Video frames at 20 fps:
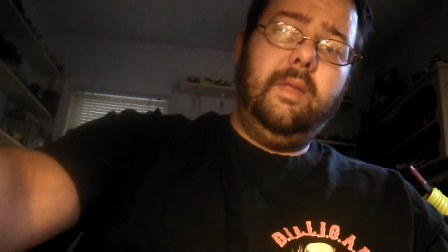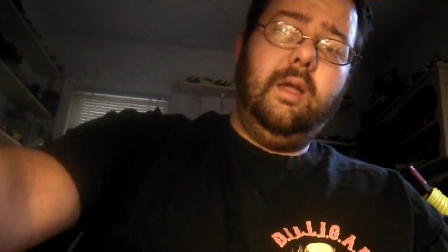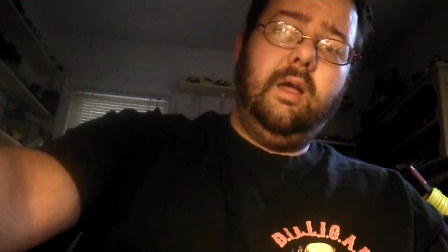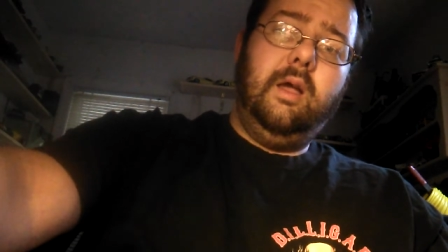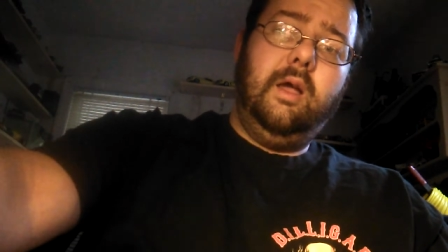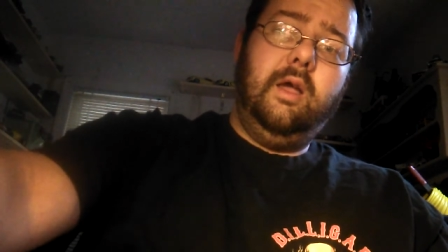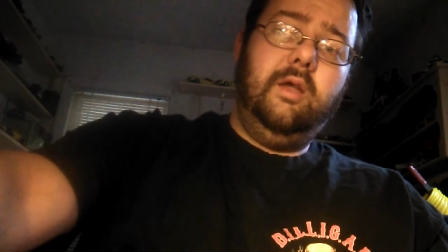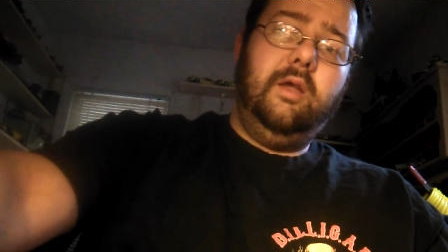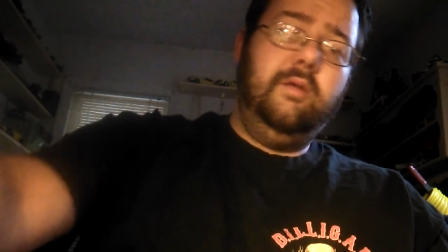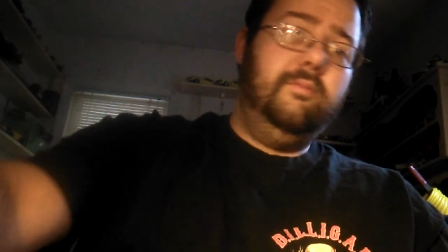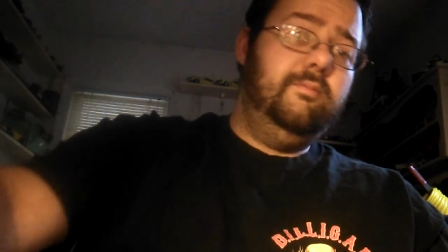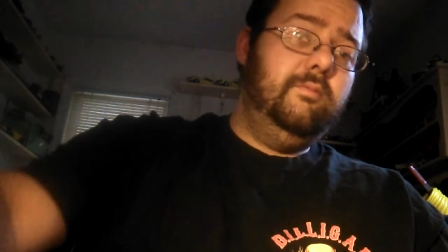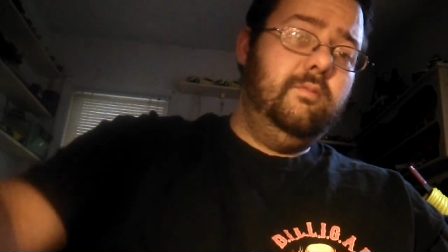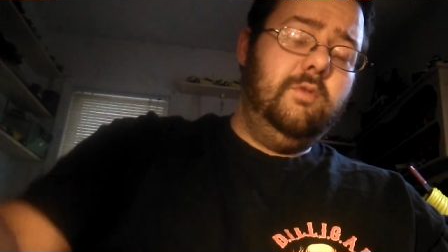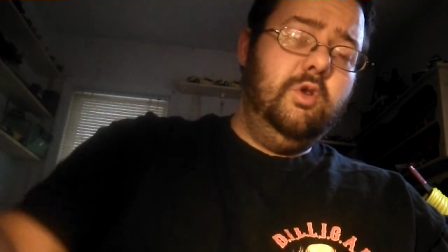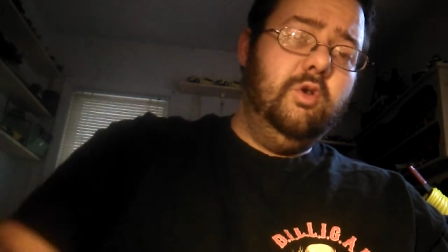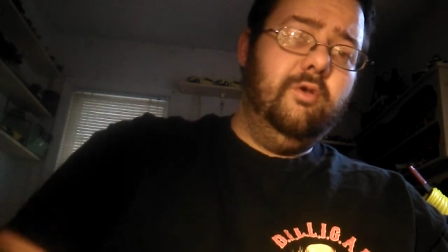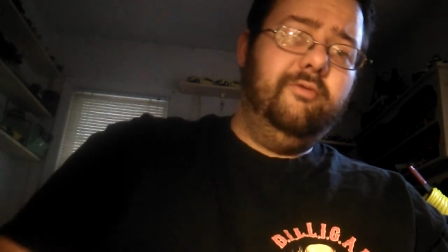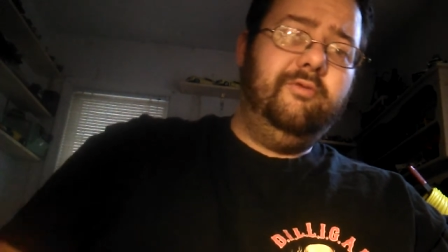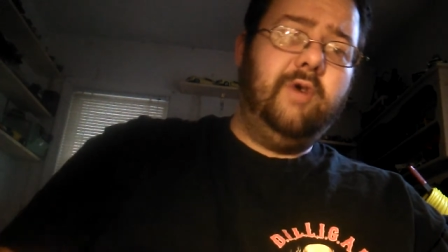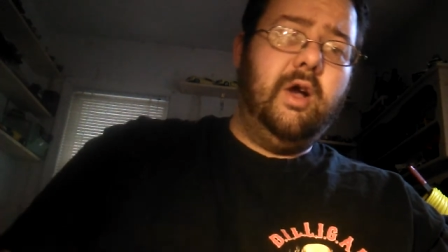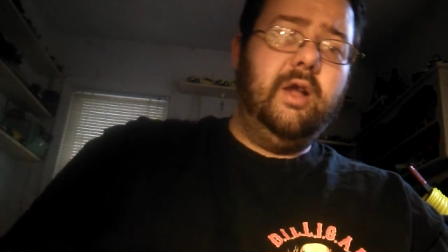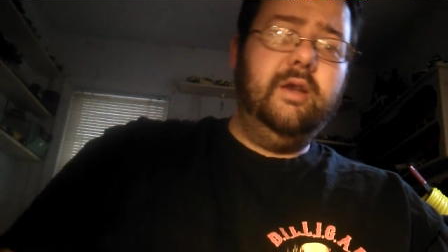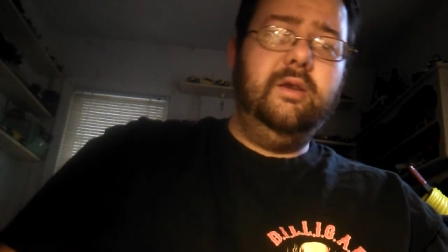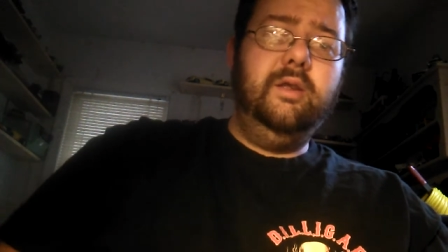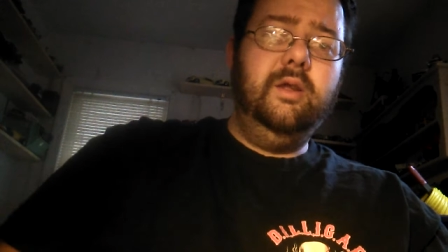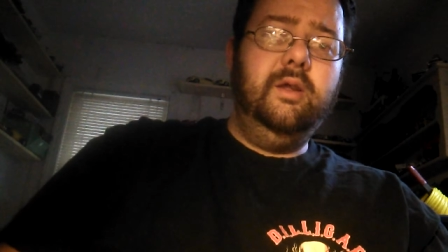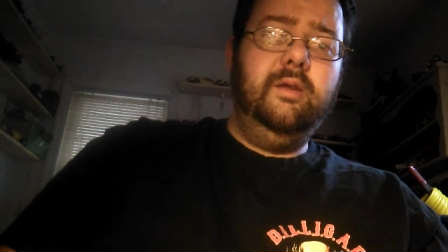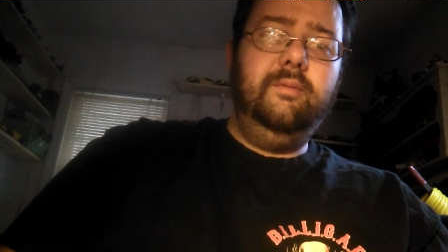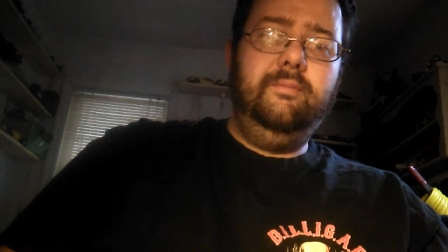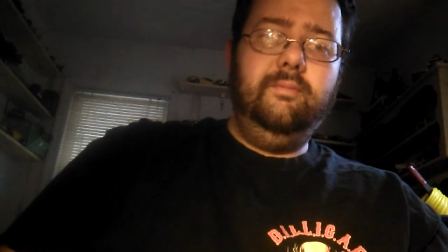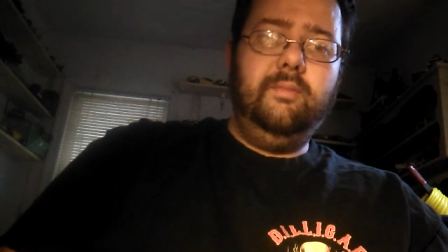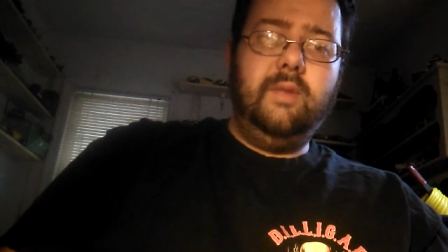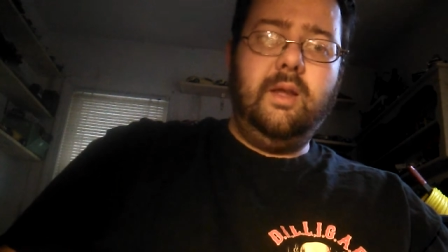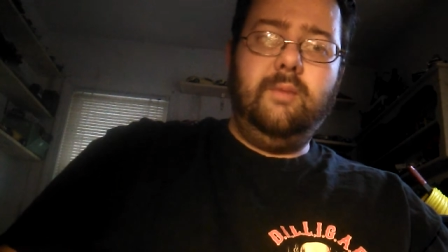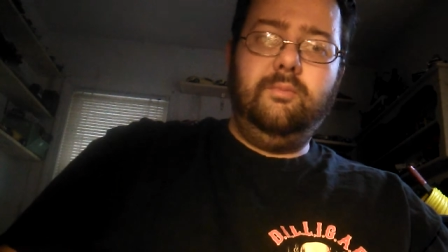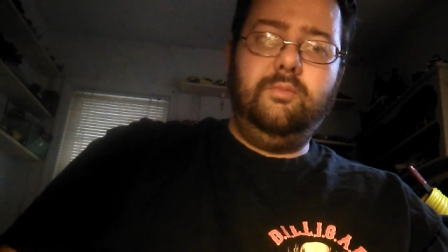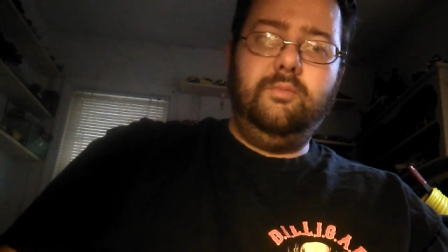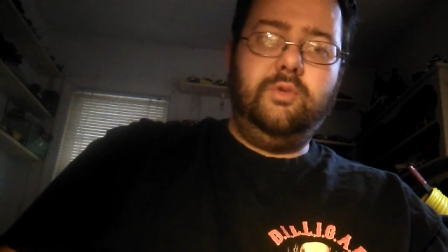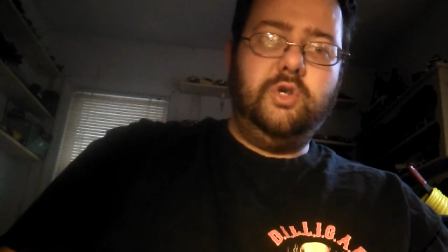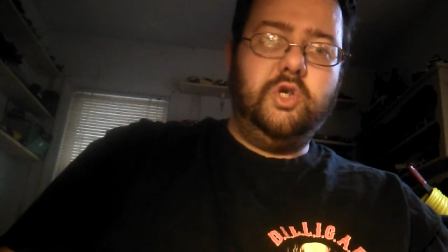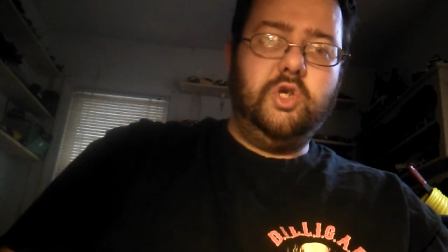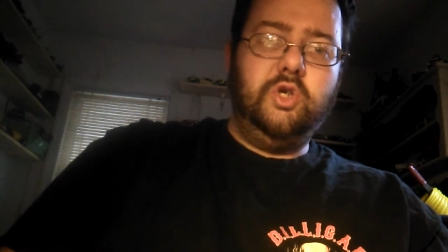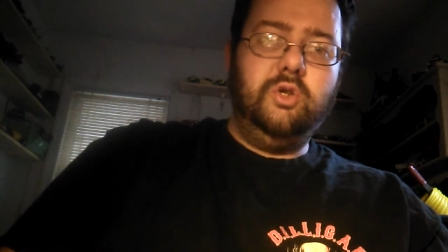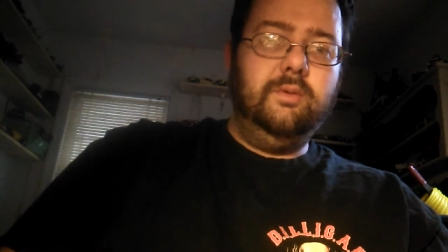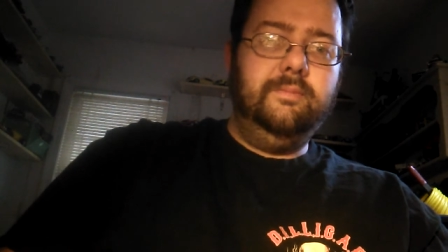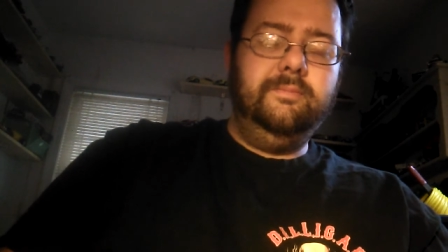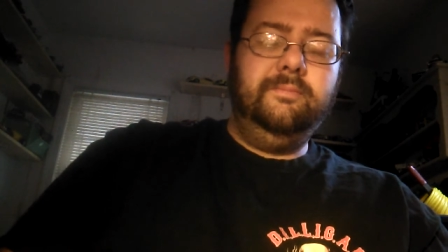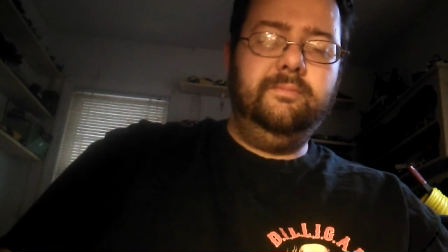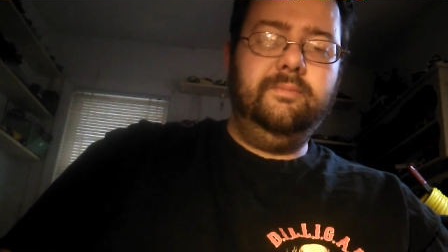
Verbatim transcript: Uh, you'll find it, I'm sure.